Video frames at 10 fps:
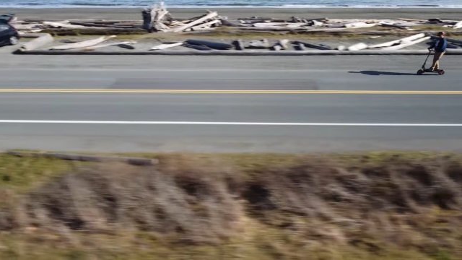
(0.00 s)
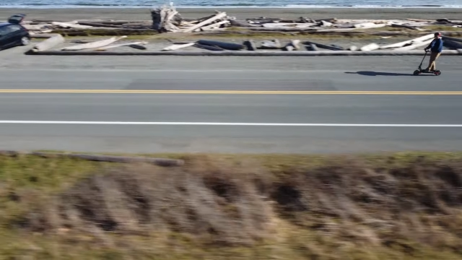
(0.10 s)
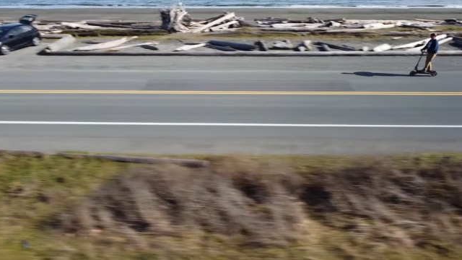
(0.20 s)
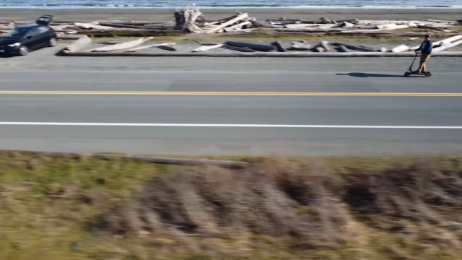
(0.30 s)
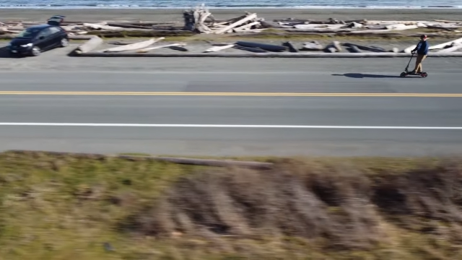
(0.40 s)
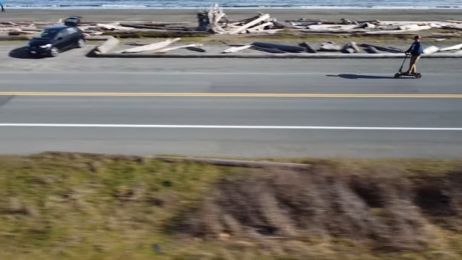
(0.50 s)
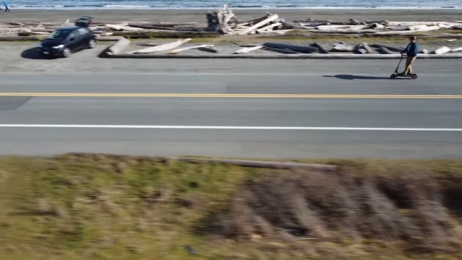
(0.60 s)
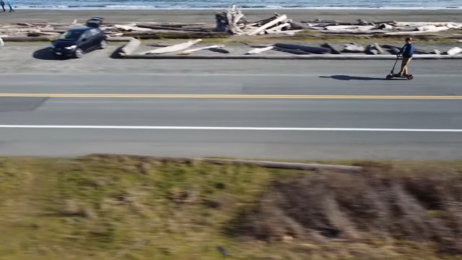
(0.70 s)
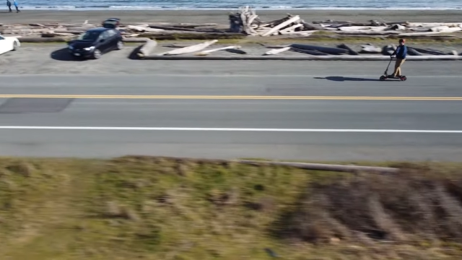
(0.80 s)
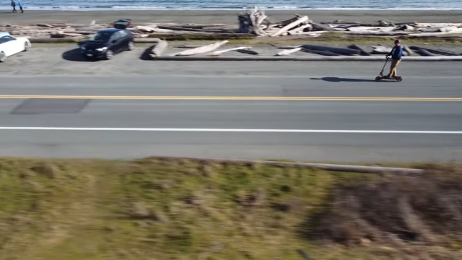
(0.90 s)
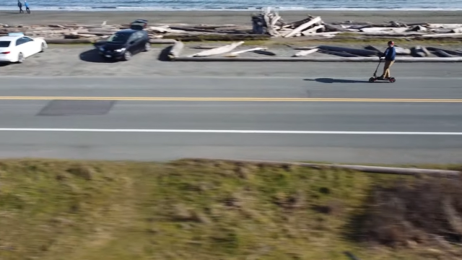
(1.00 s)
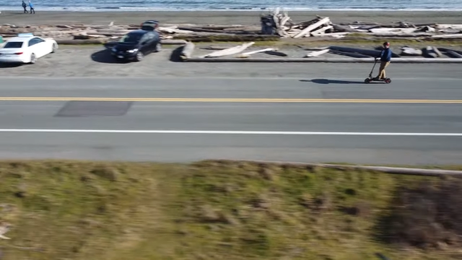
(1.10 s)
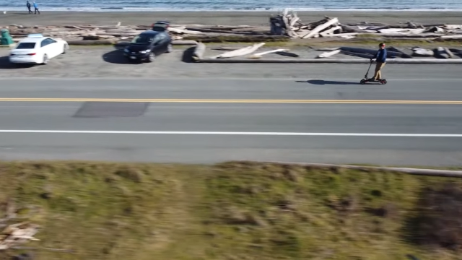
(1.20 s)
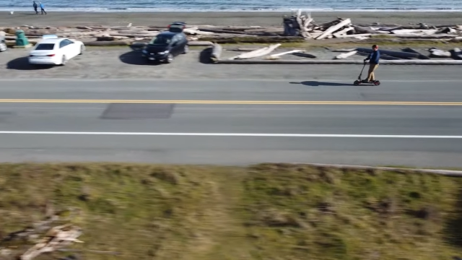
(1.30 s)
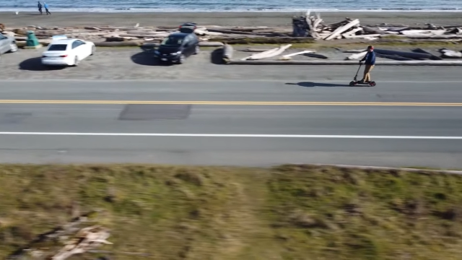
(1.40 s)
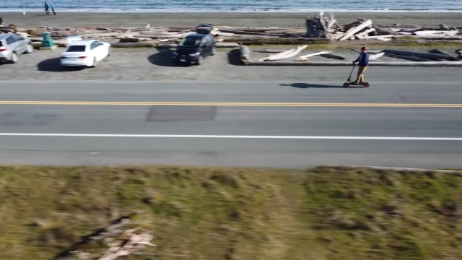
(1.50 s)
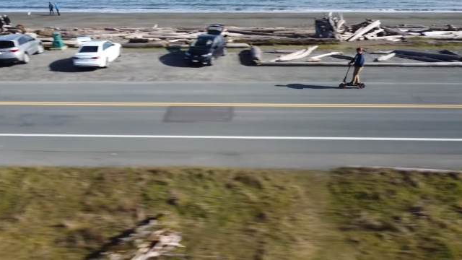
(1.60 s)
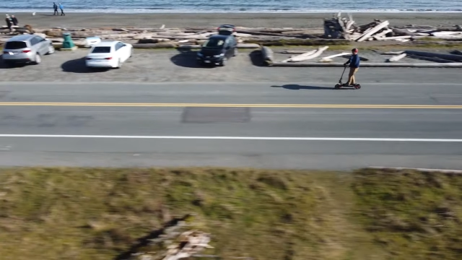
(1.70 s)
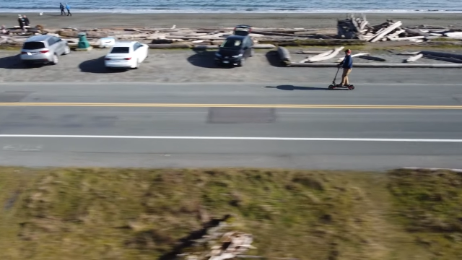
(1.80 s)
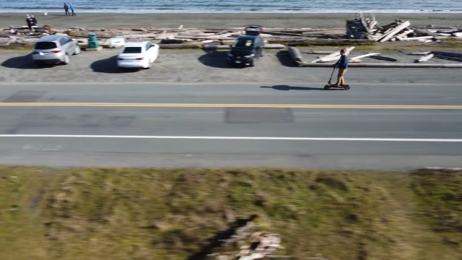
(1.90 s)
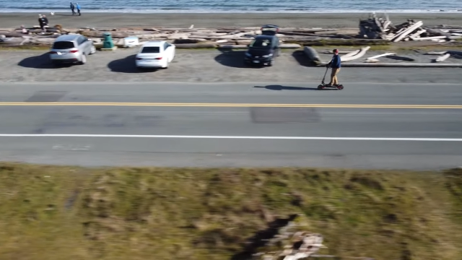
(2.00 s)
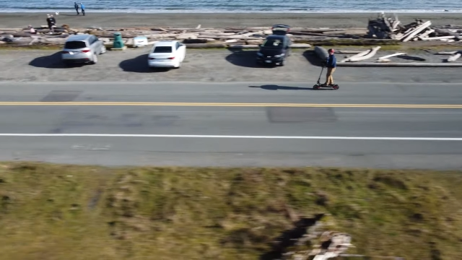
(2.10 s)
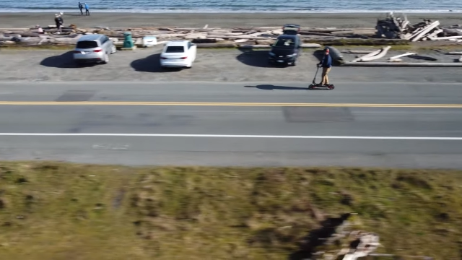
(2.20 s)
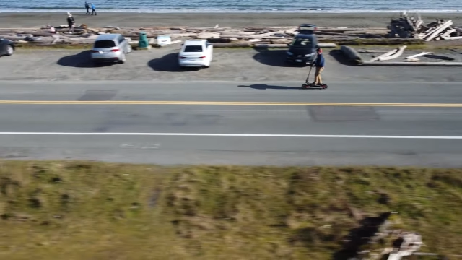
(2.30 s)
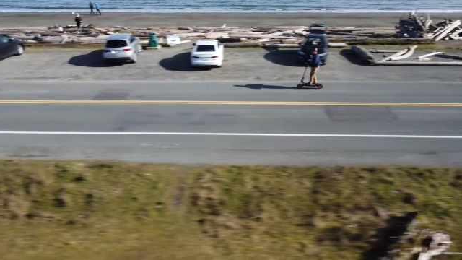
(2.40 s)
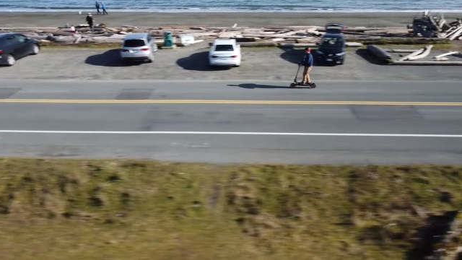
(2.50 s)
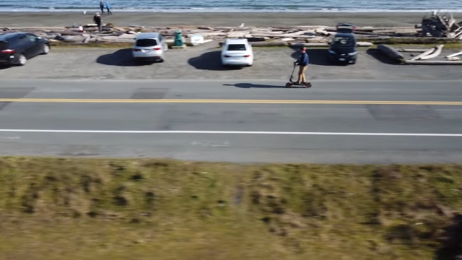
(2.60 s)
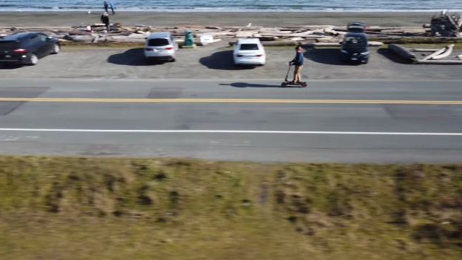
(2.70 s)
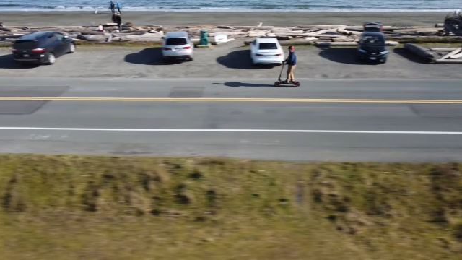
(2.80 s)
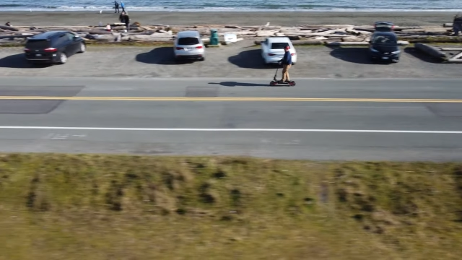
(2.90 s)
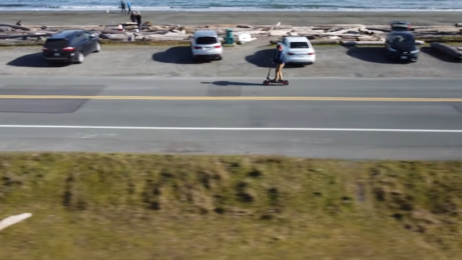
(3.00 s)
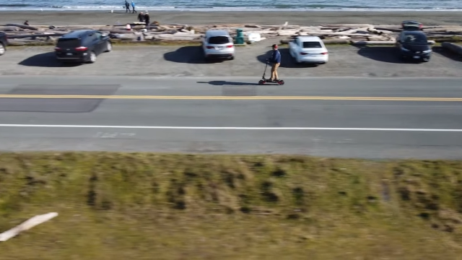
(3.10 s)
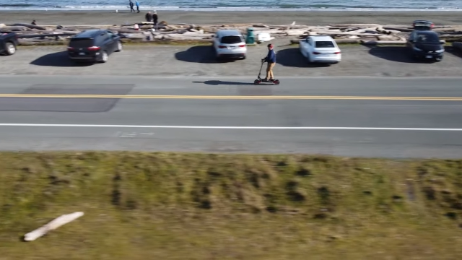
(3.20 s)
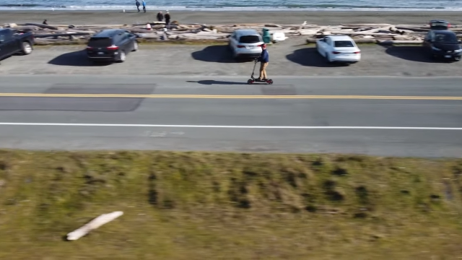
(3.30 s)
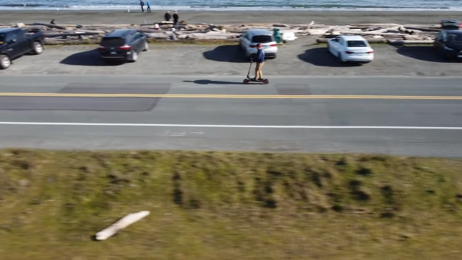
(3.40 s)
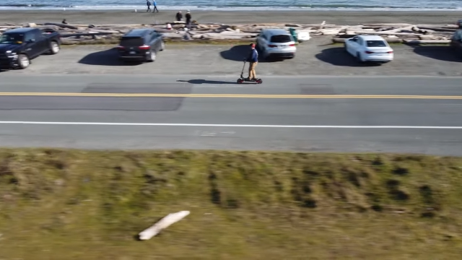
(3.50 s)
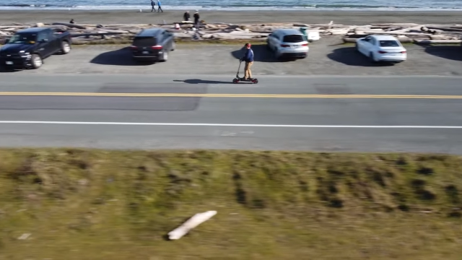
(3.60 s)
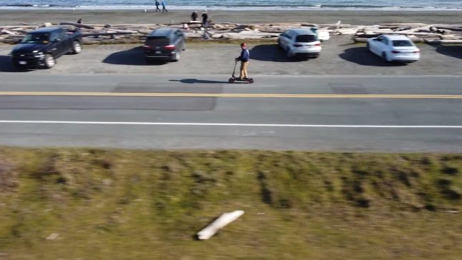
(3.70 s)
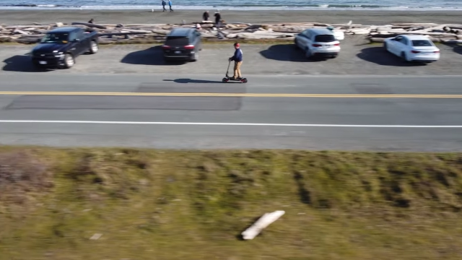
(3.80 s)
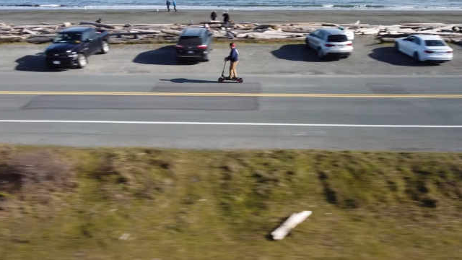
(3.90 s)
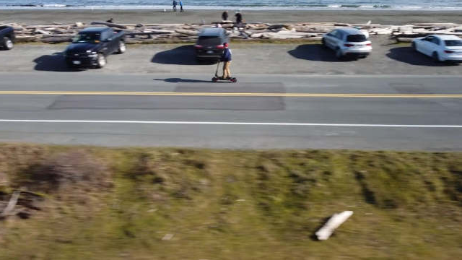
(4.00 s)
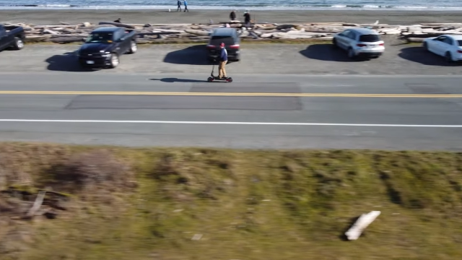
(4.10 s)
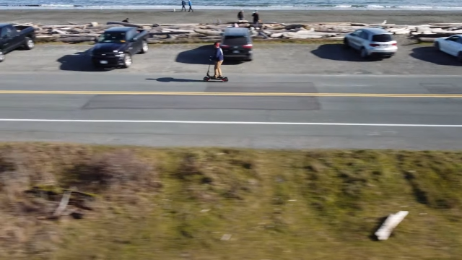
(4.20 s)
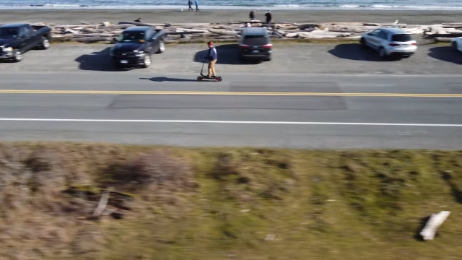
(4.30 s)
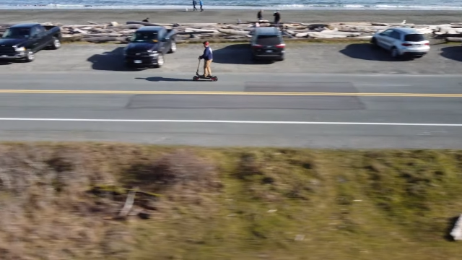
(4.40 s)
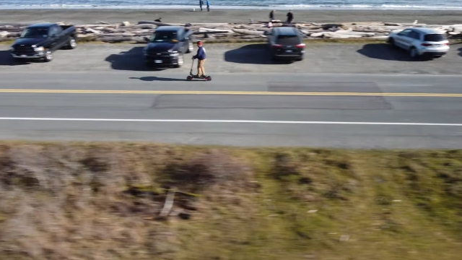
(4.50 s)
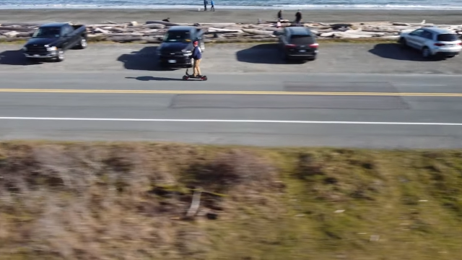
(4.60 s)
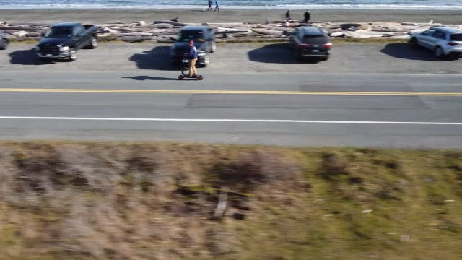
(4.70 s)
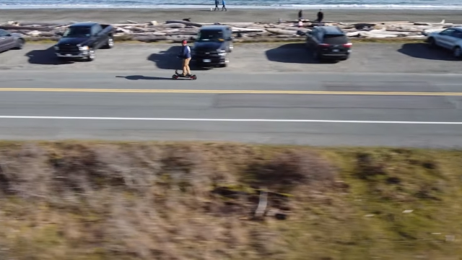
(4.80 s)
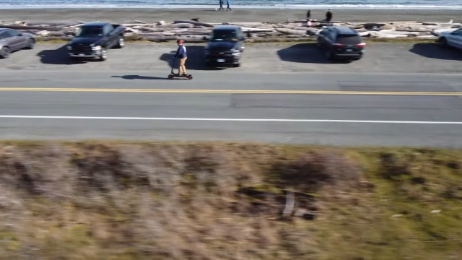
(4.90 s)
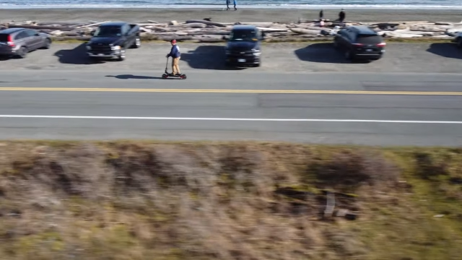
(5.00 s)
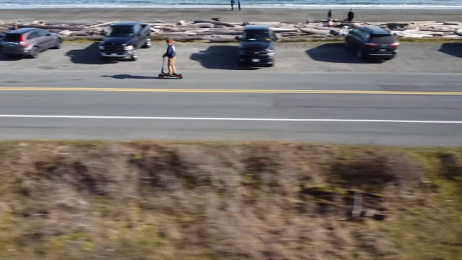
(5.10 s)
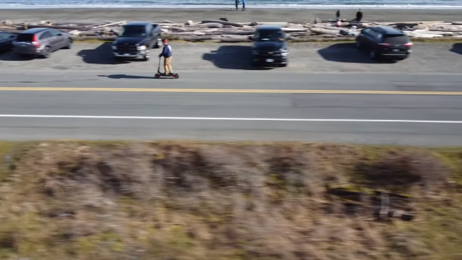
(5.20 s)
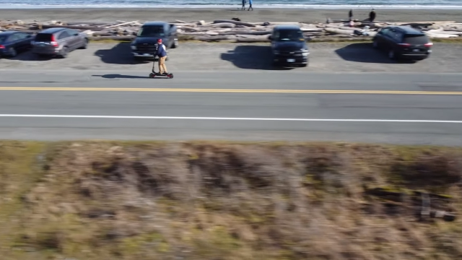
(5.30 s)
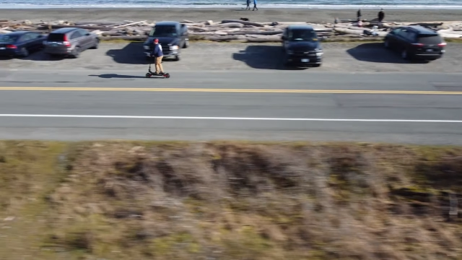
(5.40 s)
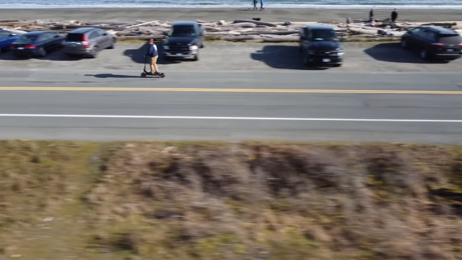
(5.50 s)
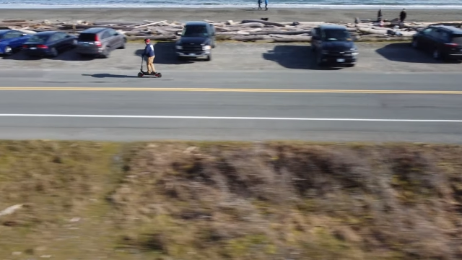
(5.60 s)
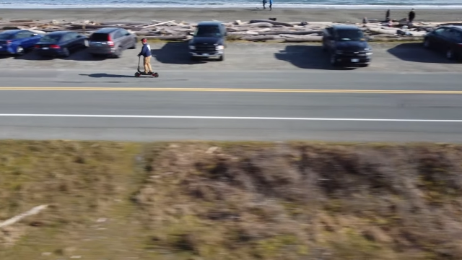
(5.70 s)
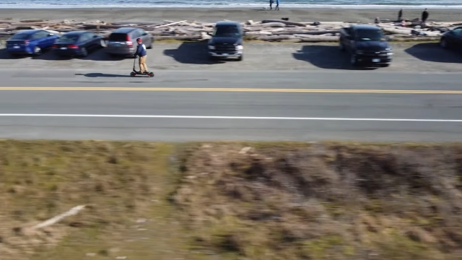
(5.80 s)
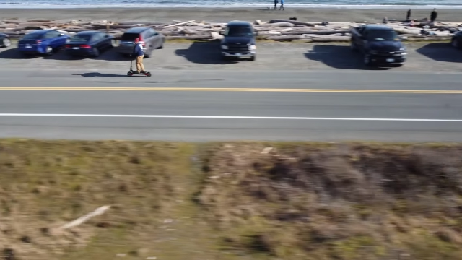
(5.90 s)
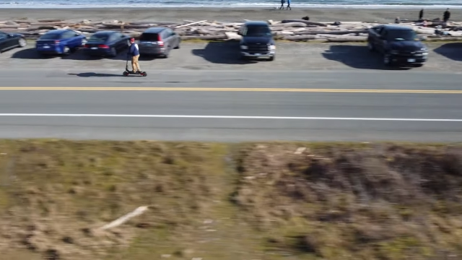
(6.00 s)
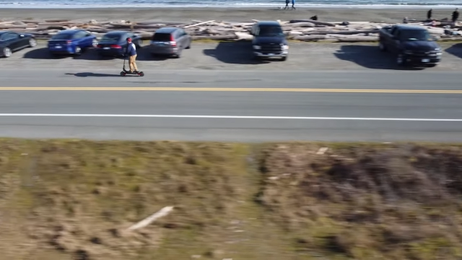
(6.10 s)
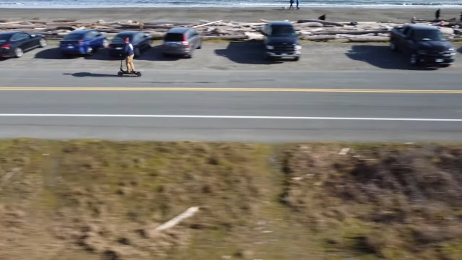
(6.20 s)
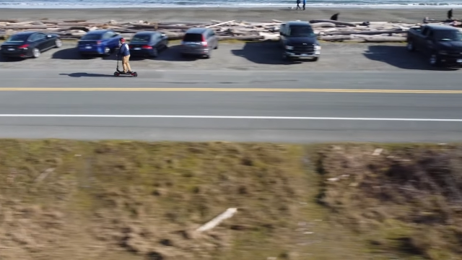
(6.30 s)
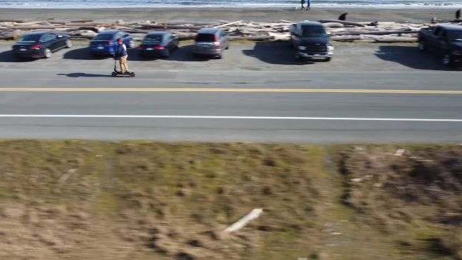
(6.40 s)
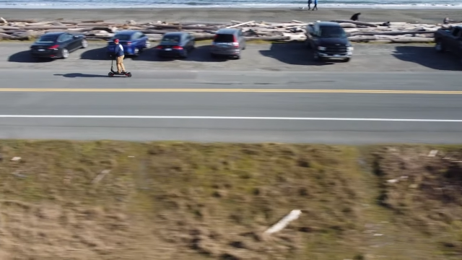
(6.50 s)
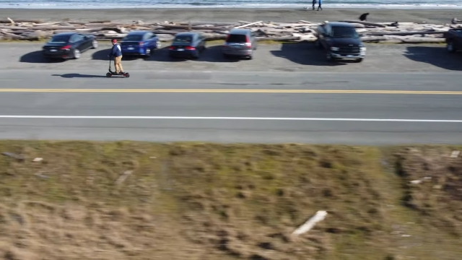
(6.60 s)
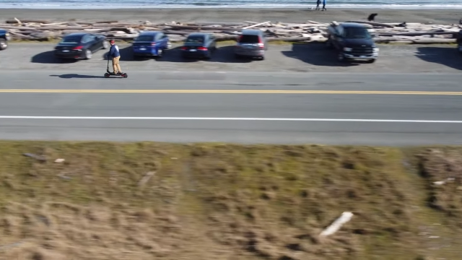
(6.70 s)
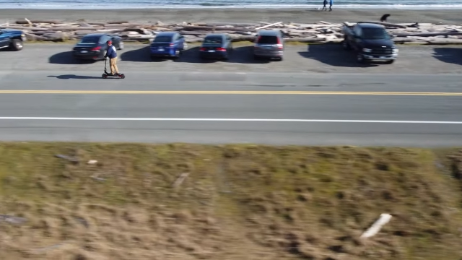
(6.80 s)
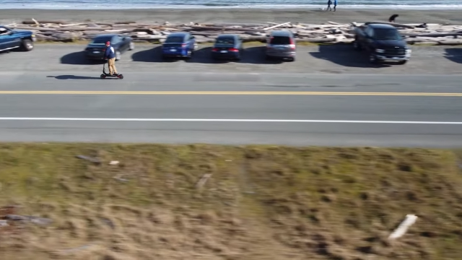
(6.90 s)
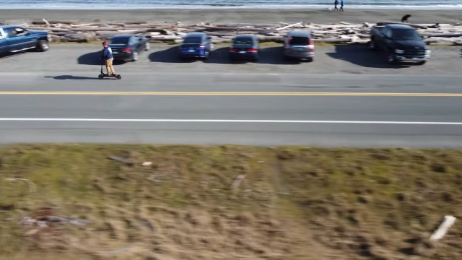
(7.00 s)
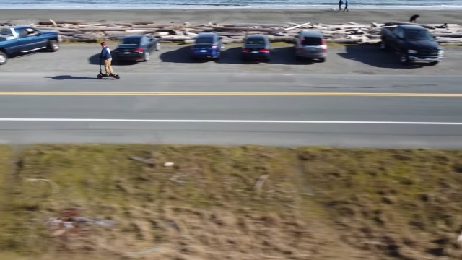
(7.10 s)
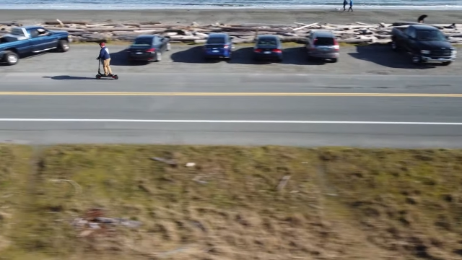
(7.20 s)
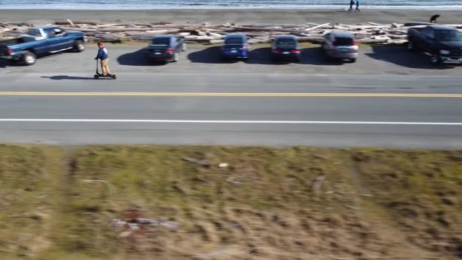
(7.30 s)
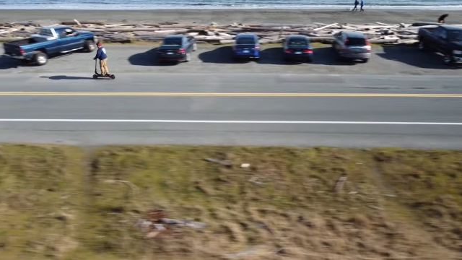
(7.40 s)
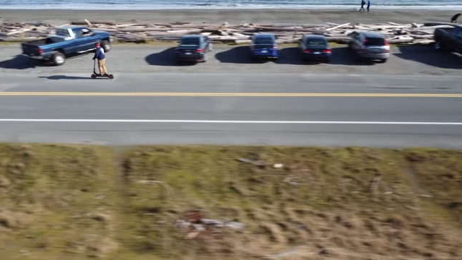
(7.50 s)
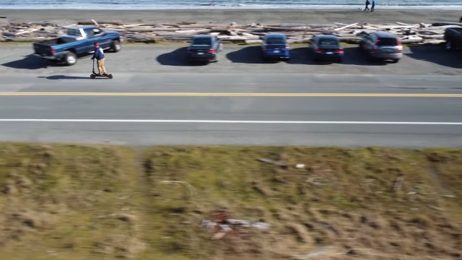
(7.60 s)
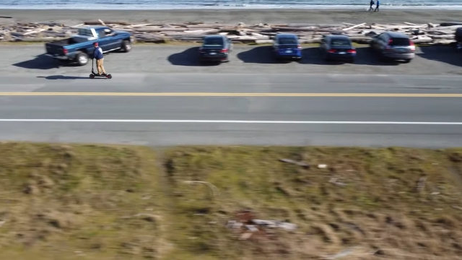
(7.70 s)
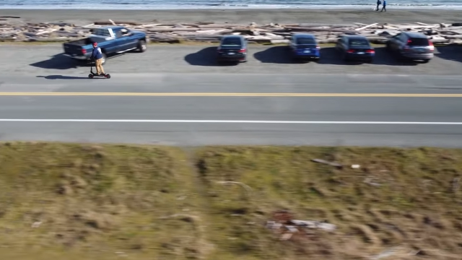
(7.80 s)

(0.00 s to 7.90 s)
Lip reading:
Nobody's mouth can be seen.